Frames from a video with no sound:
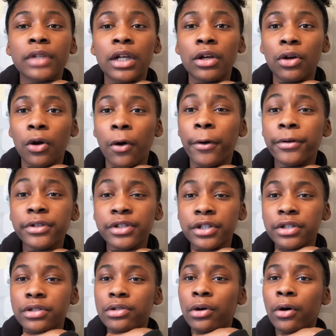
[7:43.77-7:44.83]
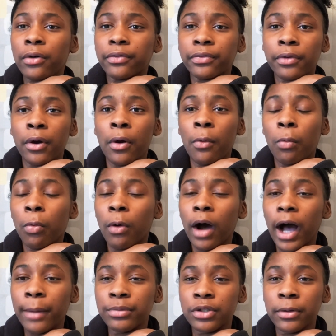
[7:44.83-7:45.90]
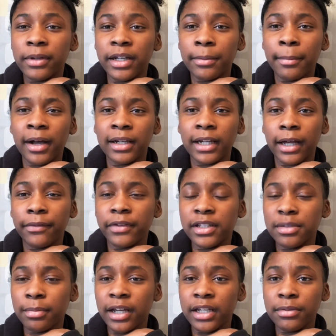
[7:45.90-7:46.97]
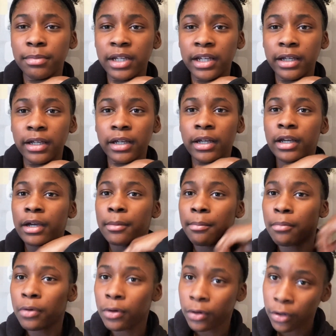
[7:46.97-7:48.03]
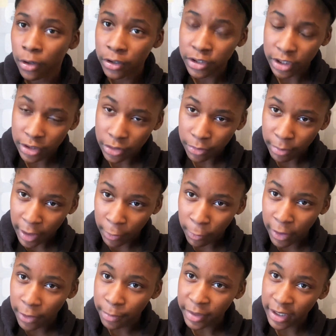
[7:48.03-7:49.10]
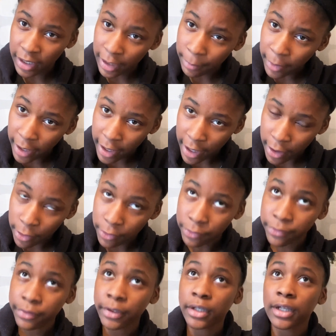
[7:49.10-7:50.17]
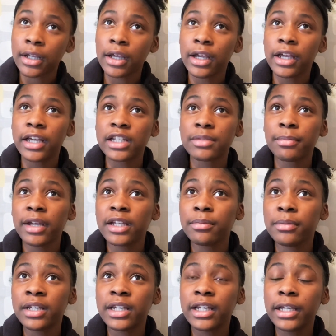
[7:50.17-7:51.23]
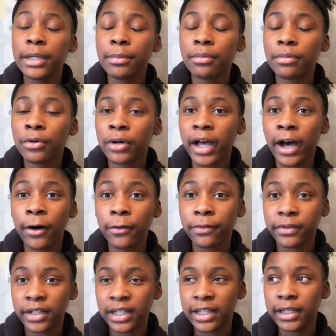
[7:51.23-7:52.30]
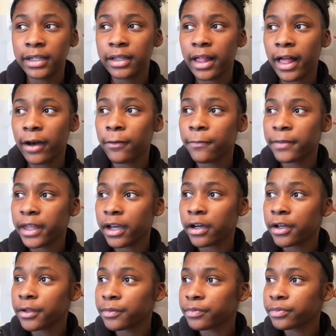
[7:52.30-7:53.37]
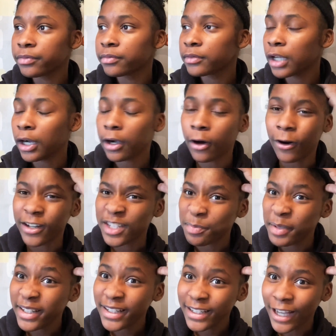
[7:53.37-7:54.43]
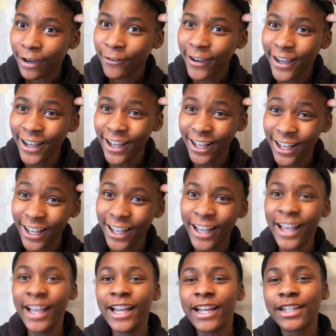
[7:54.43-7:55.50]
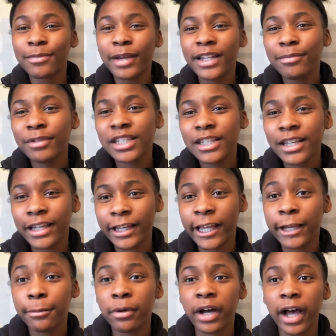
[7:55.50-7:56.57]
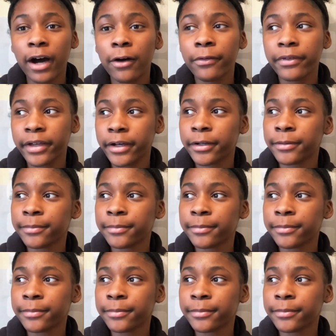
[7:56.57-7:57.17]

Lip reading: conscious of what I'm doing in my life. It's made me more conscious of my well-being and my health. It's made me eat more healthier. I can't speak now. It's made me eat more healthier,